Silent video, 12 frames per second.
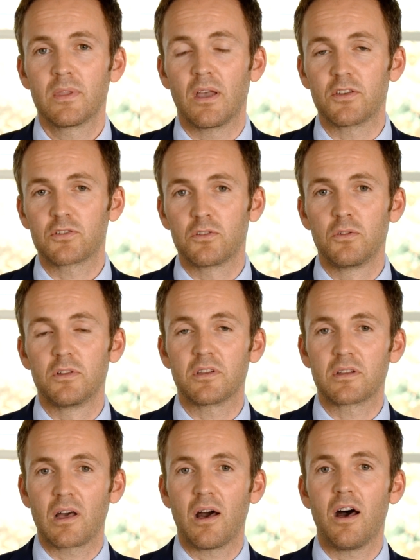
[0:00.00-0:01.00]
Our school is a
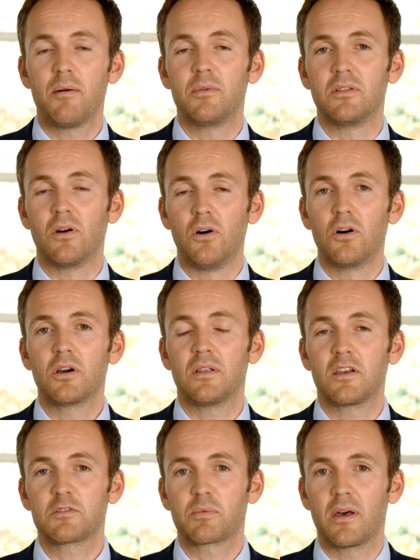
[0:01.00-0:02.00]
calm and
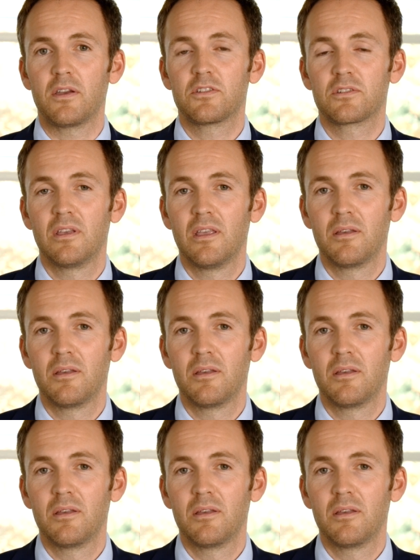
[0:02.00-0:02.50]
organised place.